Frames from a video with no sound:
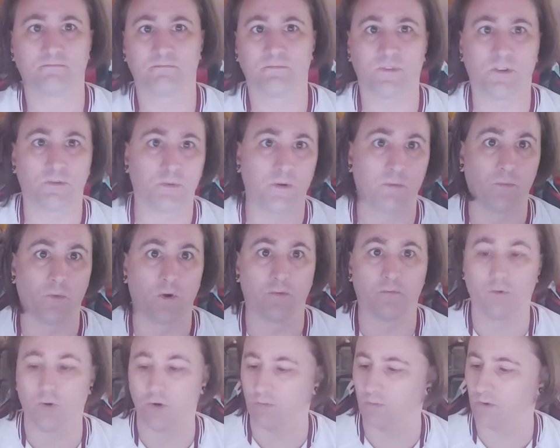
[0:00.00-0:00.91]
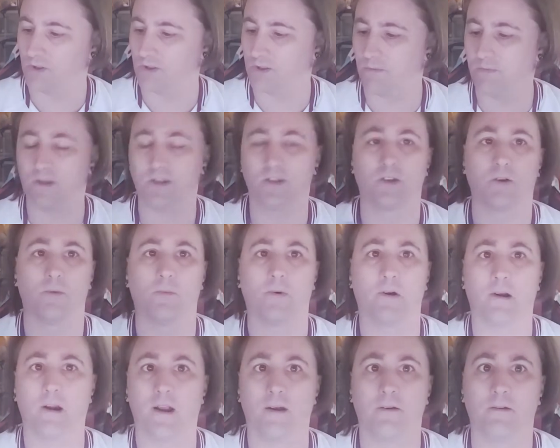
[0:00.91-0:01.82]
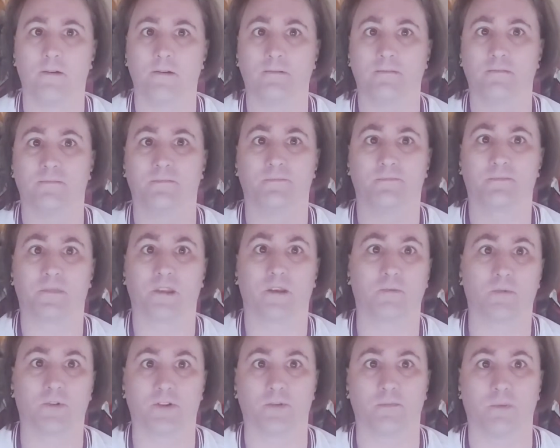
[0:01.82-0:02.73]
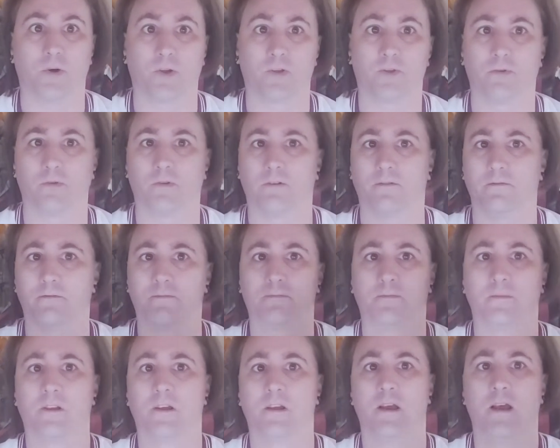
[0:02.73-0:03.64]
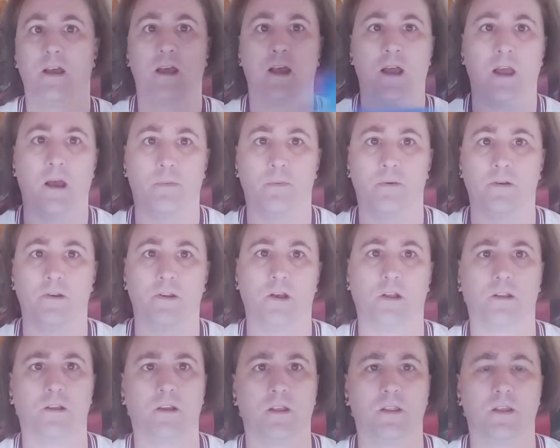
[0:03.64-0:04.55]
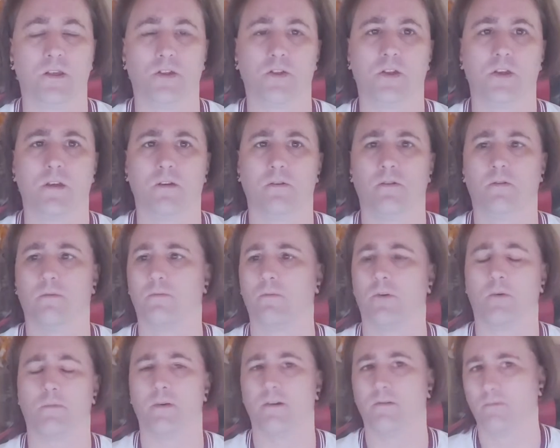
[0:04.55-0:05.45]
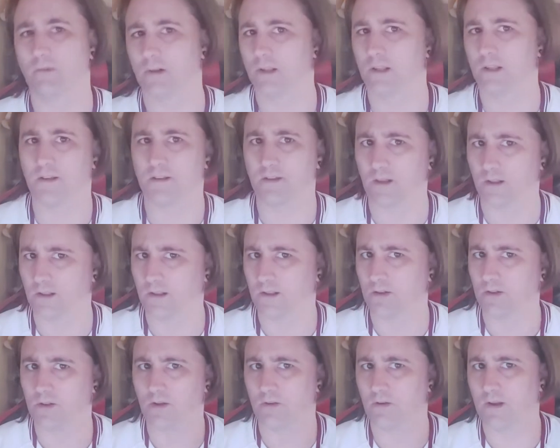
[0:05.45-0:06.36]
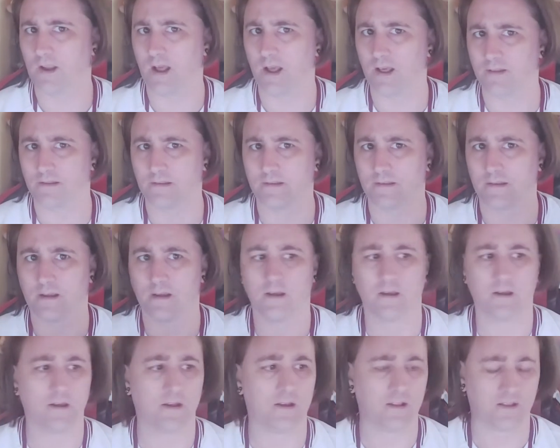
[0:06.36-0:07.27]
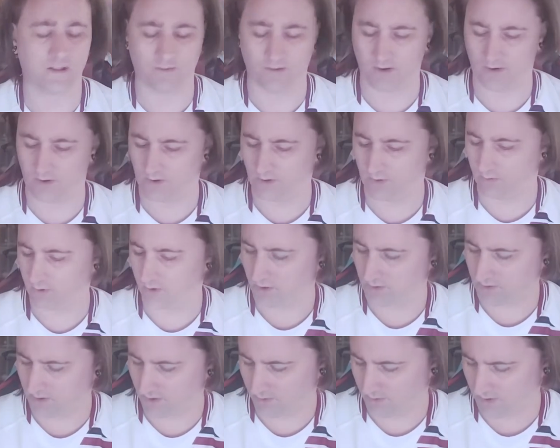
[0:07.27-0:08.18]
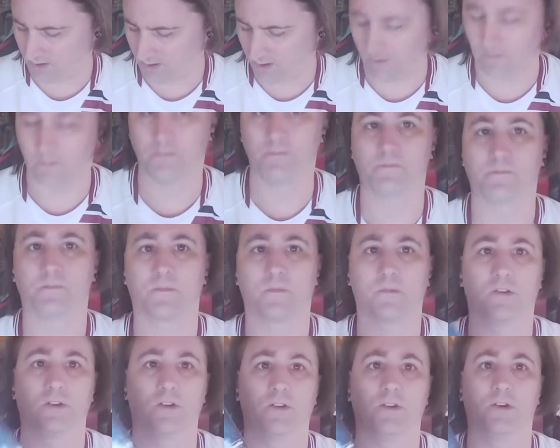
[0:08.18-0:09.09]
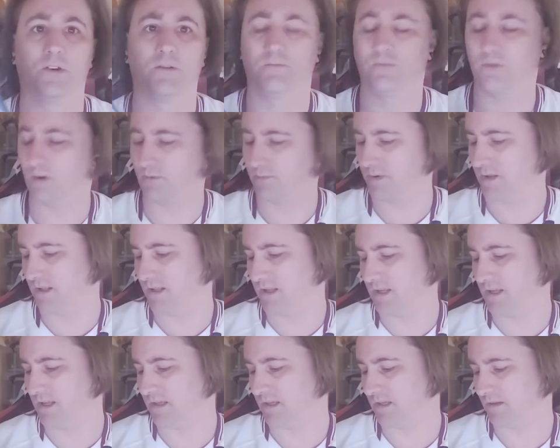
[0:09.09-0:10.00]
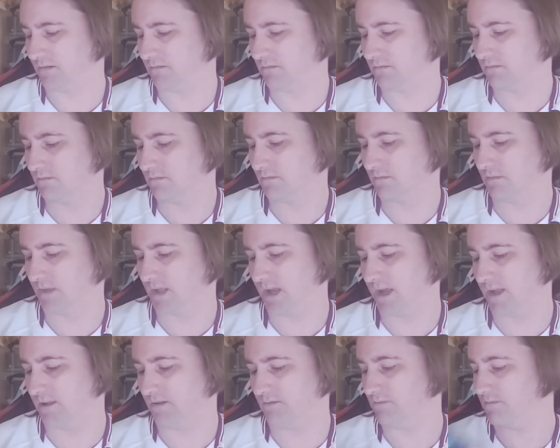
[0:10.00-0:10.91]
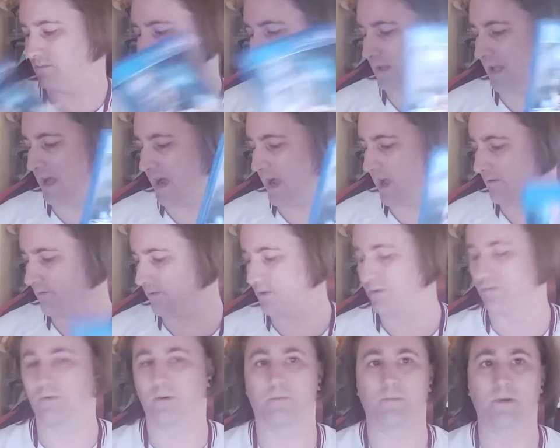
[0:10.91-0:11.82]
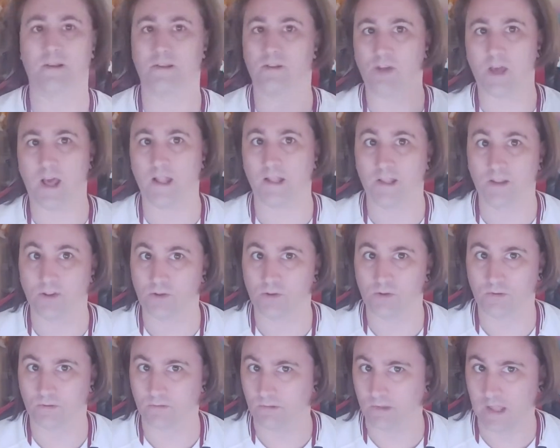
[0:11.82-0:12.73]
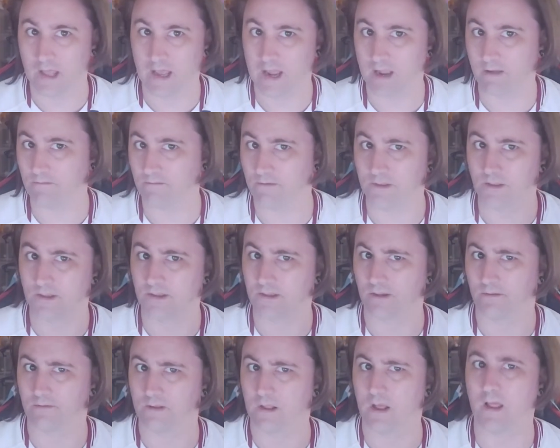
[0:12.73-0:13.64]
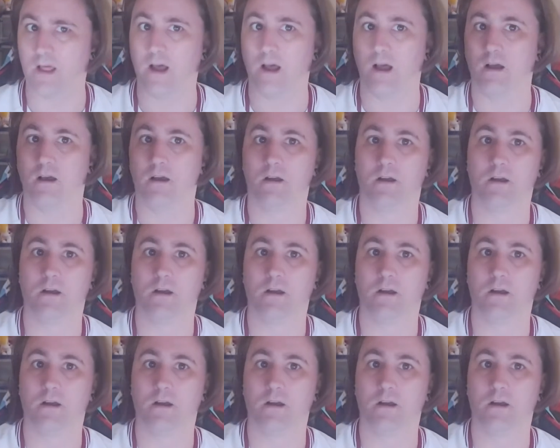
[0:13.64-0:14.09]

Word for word: There's been one rumoured to be somewhere out and it was supposed to have happened earlier this year or been released earlier this year and it hasn't. So I don't know what's going on. So the rugby league like live or the rugby challenge lives and stuff like that.